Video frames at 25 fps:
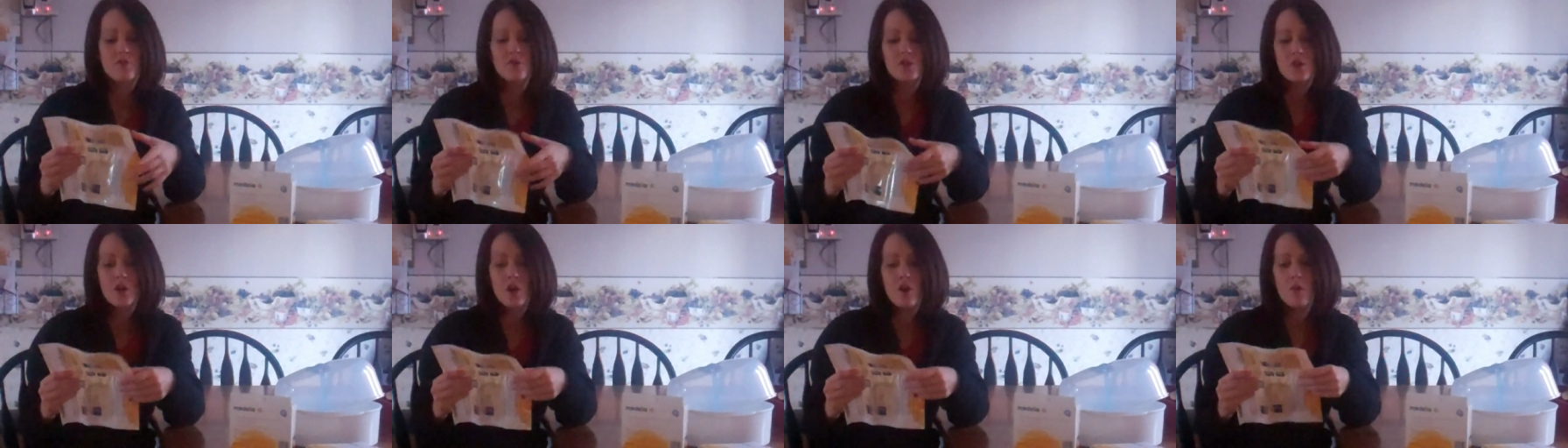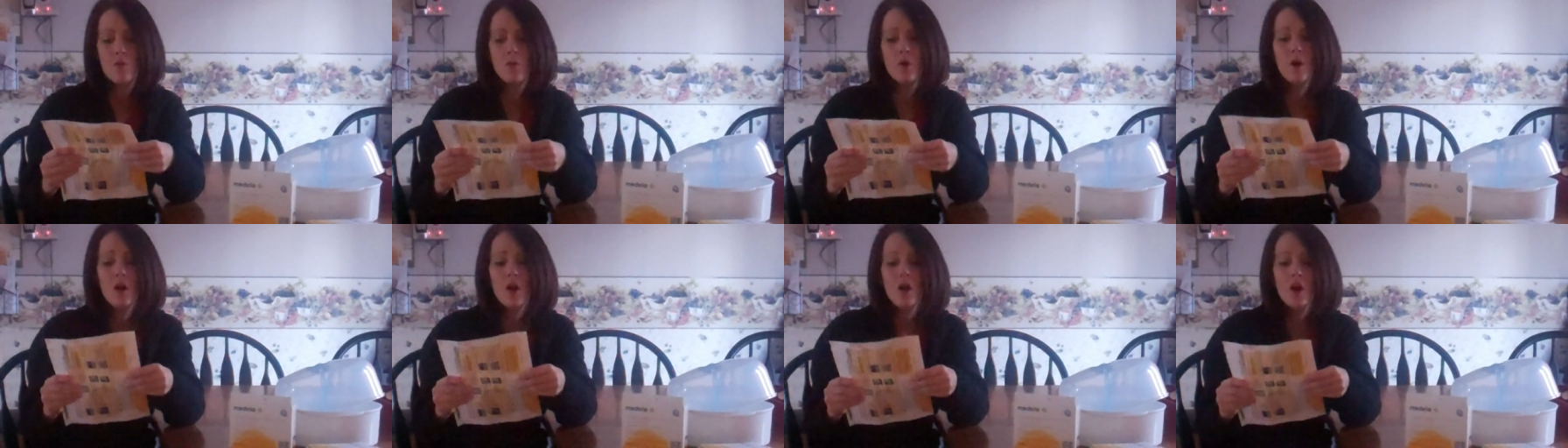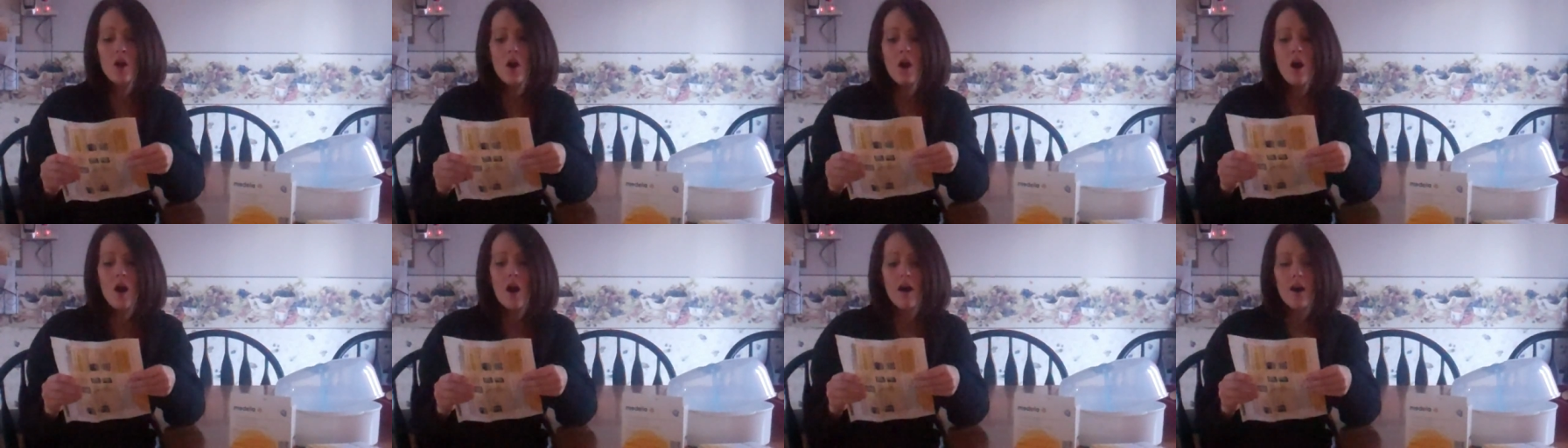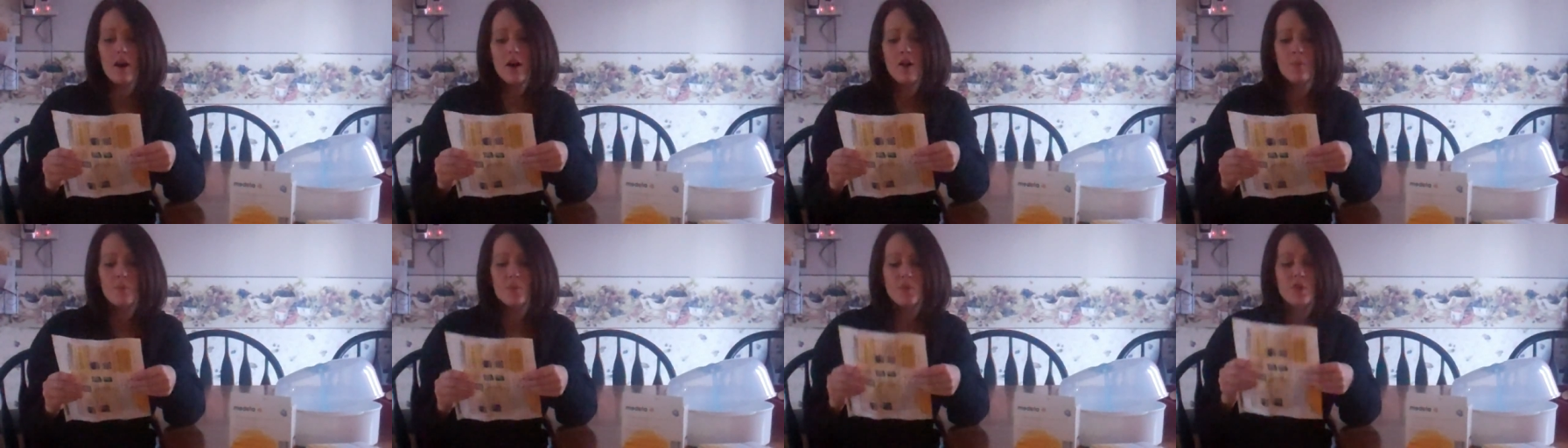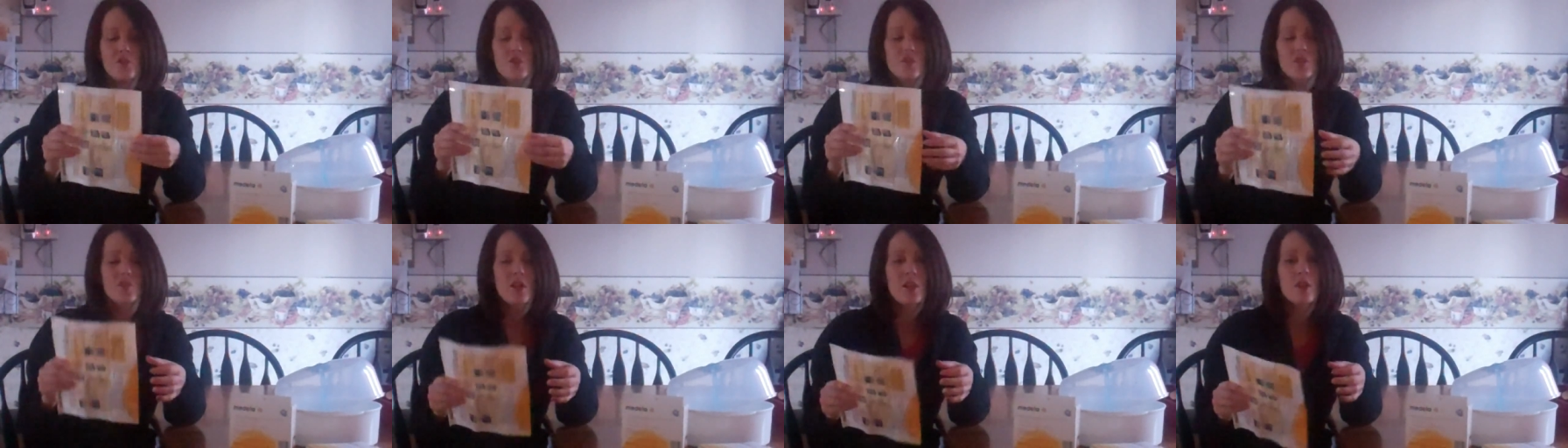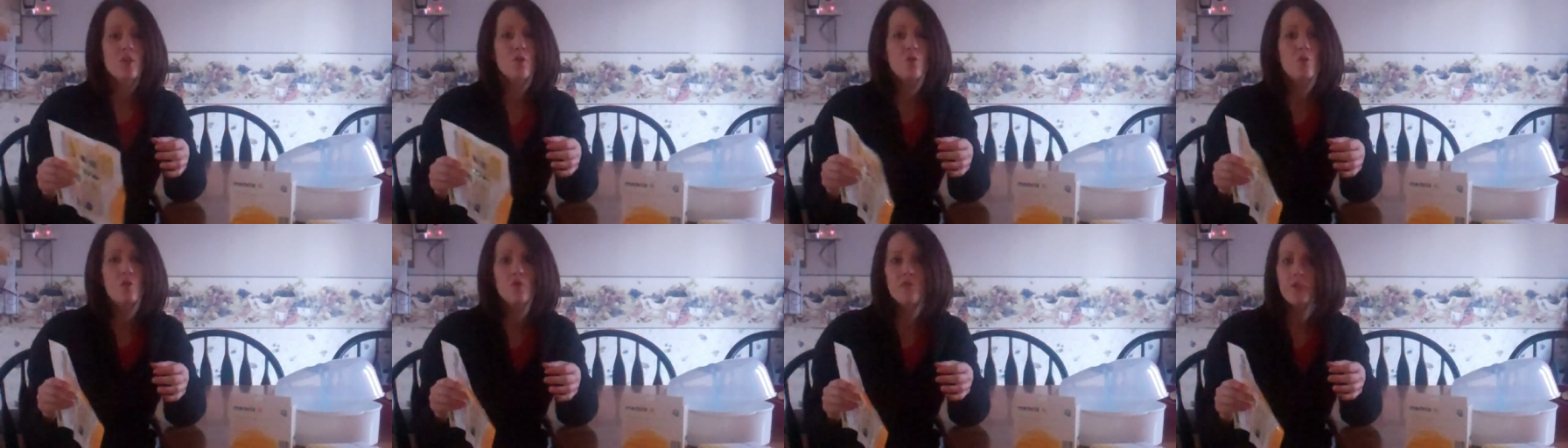So you just let
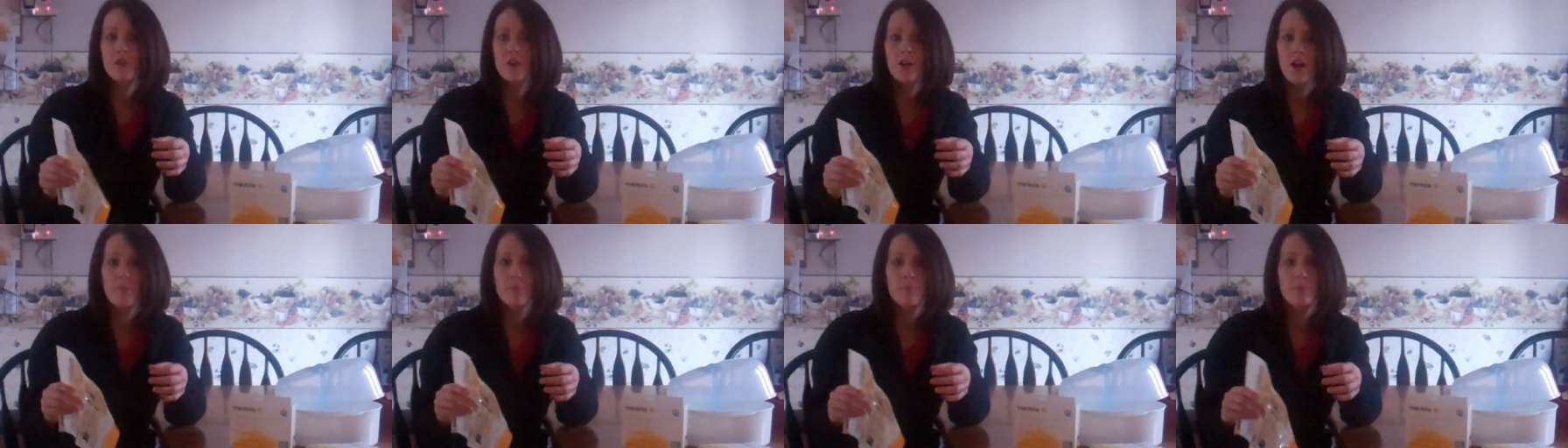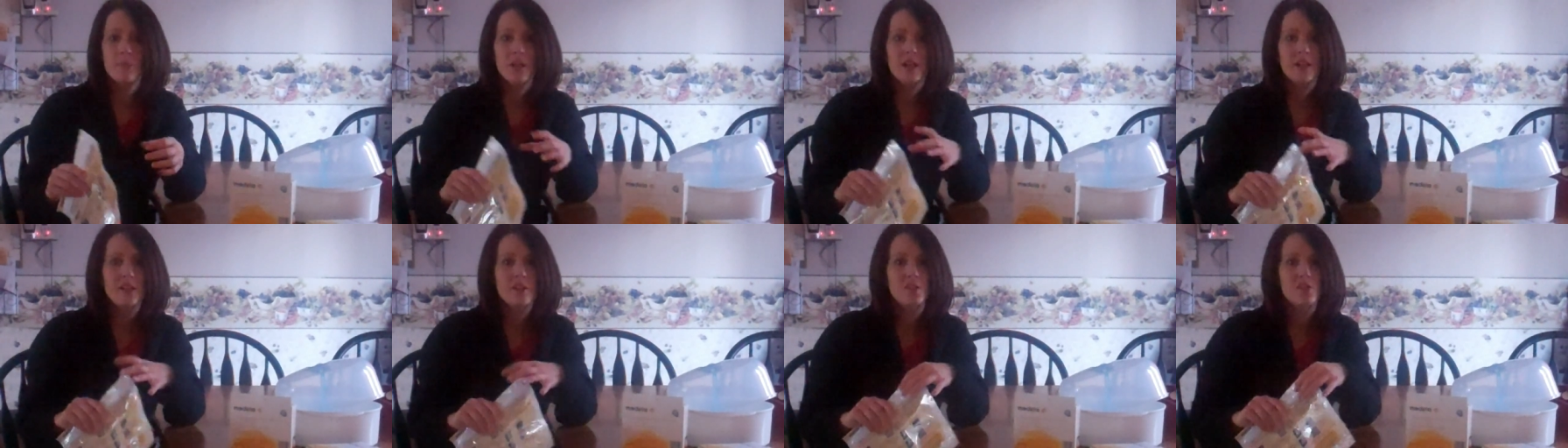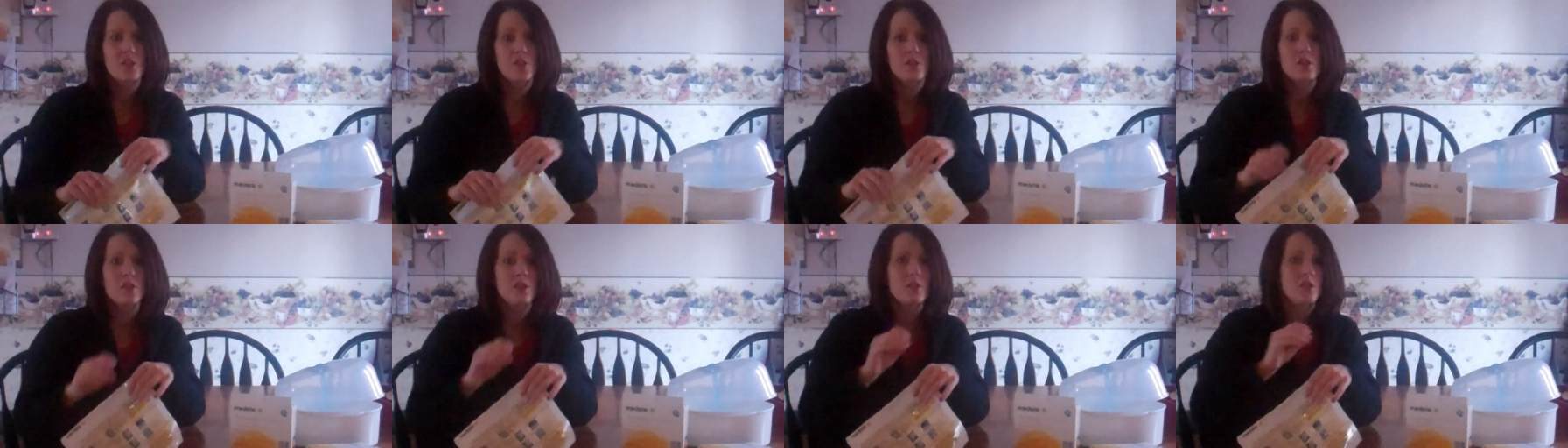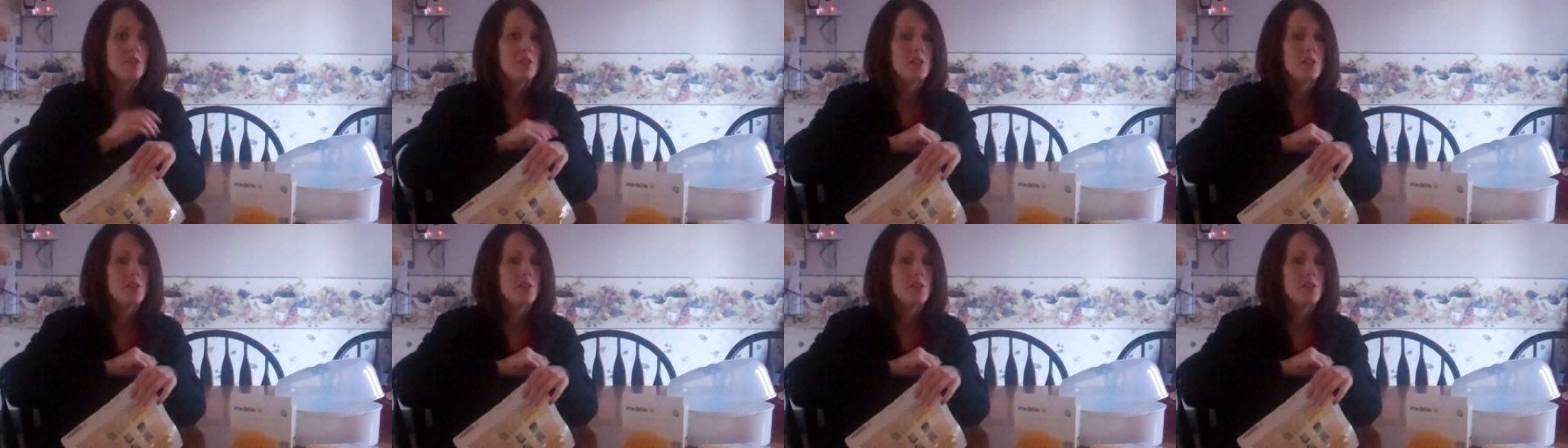it cool for a couple minutes,